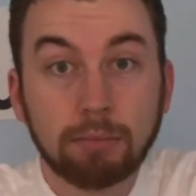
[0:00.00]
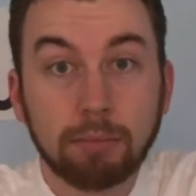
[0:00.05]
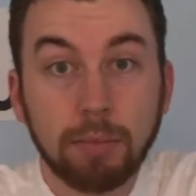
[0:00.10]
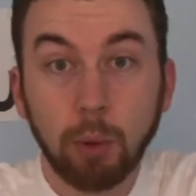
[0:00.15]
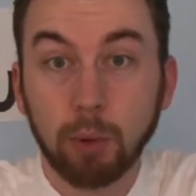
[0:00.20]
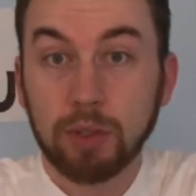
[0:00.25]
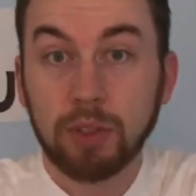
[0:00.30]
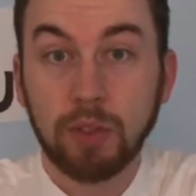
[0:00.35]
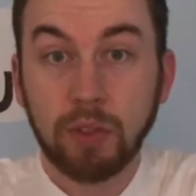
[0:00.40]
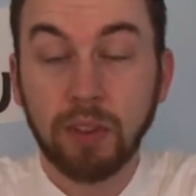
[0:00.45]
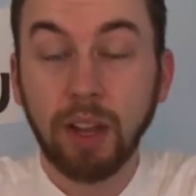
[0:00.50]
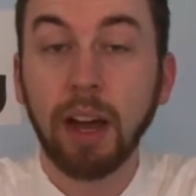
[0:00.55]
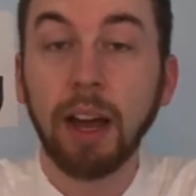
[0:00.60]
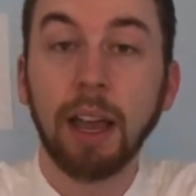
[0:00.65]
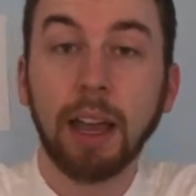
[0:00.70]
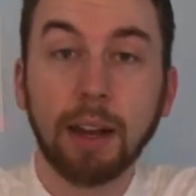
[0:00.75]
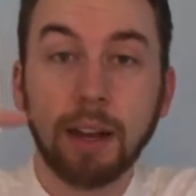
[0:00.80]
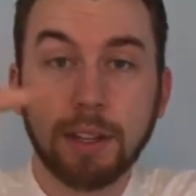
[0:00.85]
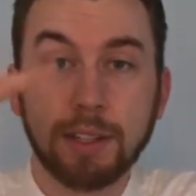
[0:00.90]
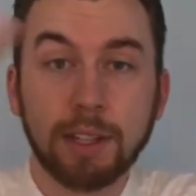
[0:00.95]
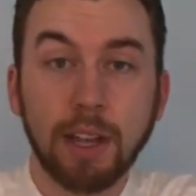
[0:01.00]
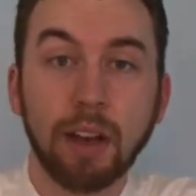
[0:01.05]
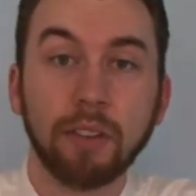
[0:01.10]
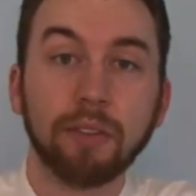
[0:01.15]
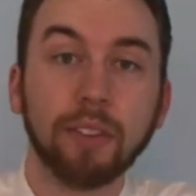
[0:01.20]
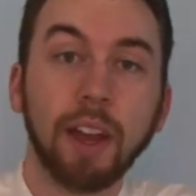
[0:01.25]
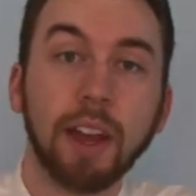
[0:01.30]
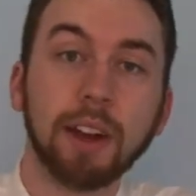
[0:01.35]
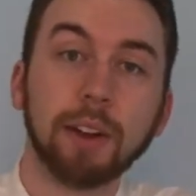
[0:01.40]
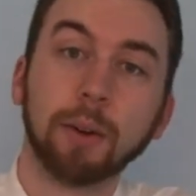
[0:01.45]
It was flying. I saw it
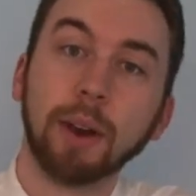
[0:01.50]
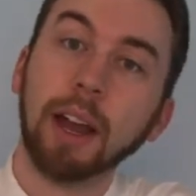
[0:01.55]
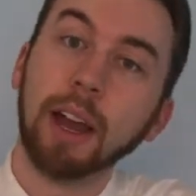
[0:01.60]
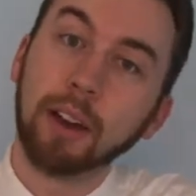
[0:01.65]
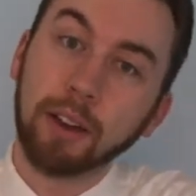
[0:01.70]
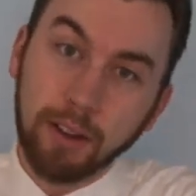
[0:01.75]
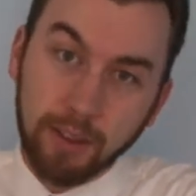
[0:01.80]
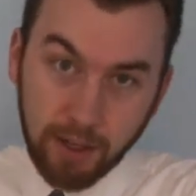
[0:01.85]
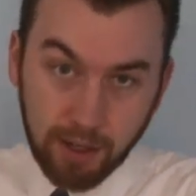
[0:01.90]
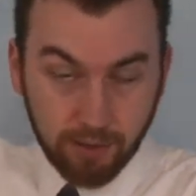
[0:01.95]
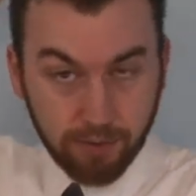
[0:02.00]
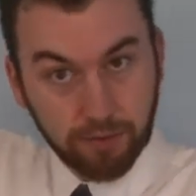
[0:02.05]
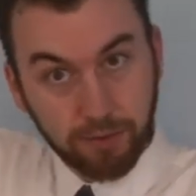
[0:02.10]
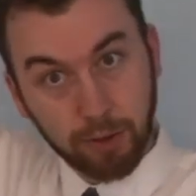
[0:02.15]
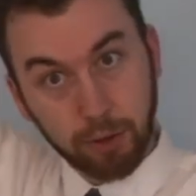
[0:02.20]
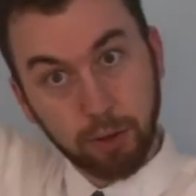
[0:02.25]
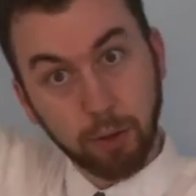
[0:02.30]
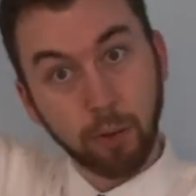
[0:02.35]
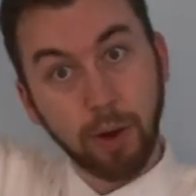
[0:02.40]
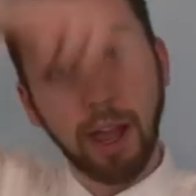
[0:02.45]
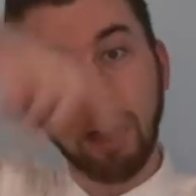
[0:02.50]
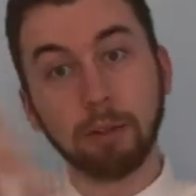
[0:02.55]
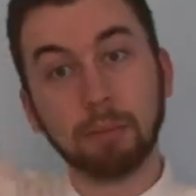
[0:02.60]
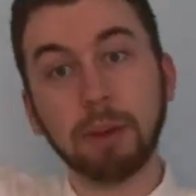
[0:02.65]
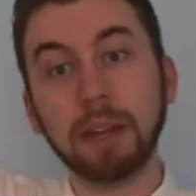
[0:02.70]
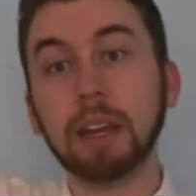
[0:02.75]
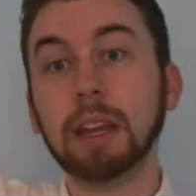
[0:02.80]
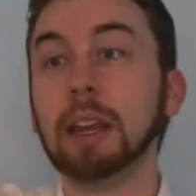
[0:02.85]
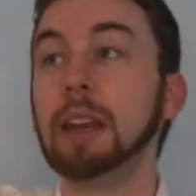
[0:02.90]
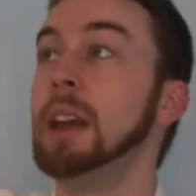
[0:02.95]
flying around, and then it flew
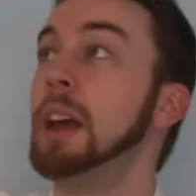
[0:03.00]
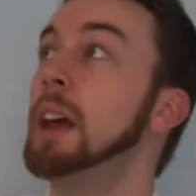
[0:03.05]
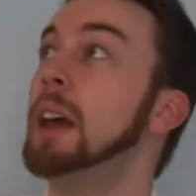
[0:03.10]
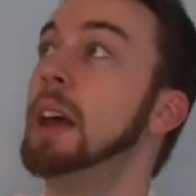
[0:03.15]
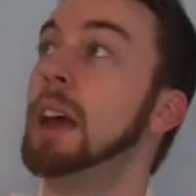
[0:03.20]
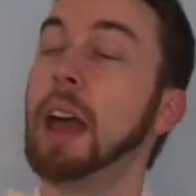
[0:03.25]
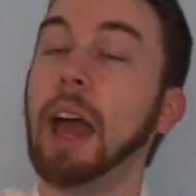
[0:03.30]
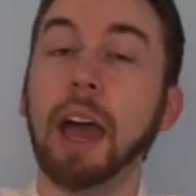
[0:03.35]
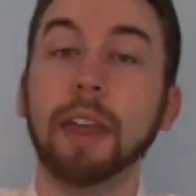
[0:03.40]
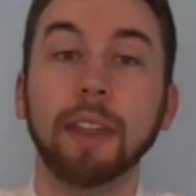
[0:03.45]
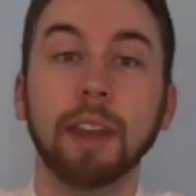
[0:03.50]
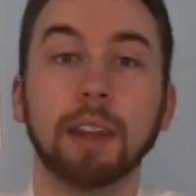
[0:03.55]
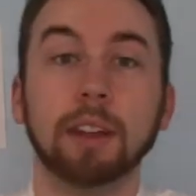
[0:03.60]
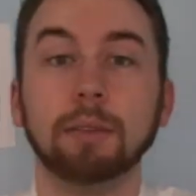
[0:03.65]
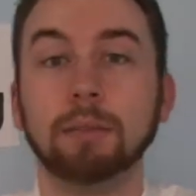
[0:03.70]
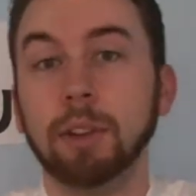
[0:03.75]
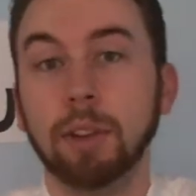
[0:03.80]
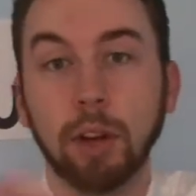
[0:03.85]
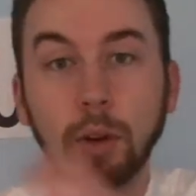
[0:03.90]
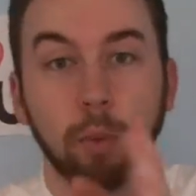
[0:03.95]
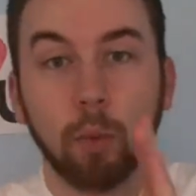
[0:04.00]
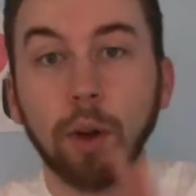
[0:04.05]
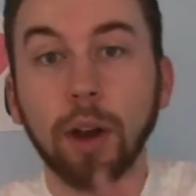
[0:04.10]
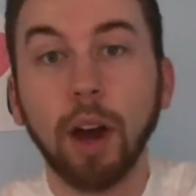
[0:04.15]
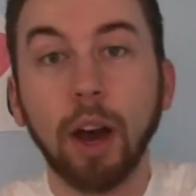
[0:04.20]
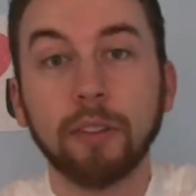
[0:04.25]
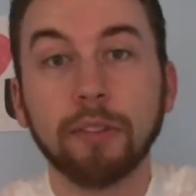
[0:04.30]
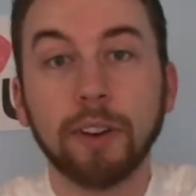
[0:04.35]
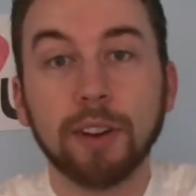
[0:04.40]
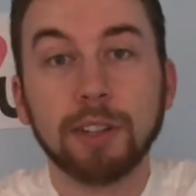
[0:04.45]
around me, and then it, you know,
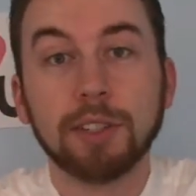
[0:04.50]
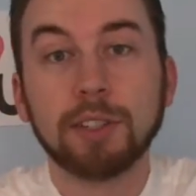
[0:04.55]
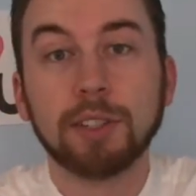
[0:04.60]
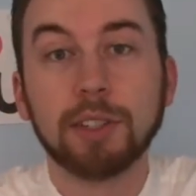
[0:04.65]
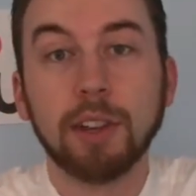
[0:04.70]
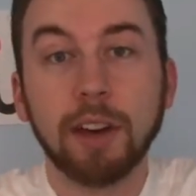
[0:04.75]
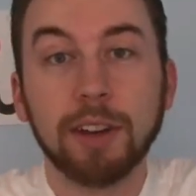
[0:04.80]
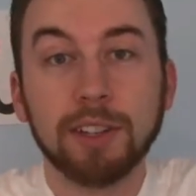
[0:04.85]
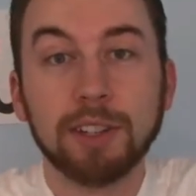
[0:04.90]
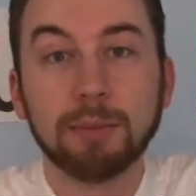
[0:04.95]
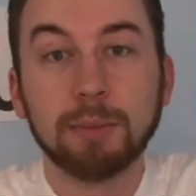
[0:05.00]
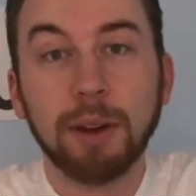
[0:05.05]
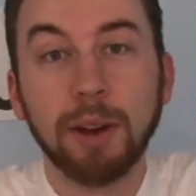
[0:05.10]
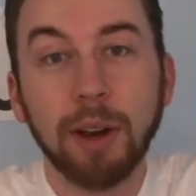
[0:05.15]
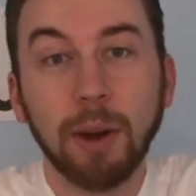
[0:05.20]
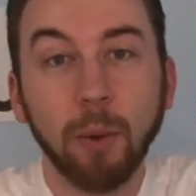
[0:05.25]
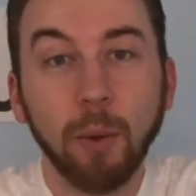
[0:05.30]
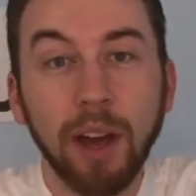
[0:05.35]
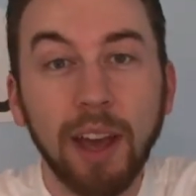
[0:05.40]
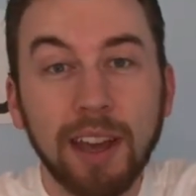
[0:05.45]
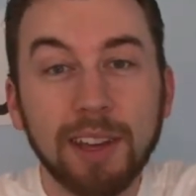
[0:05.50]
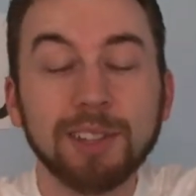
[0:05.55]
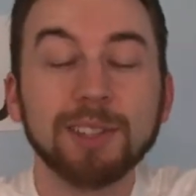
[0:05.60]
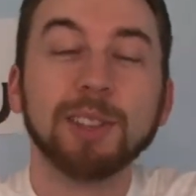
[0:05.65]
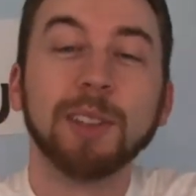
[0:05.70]
went off on its merry way.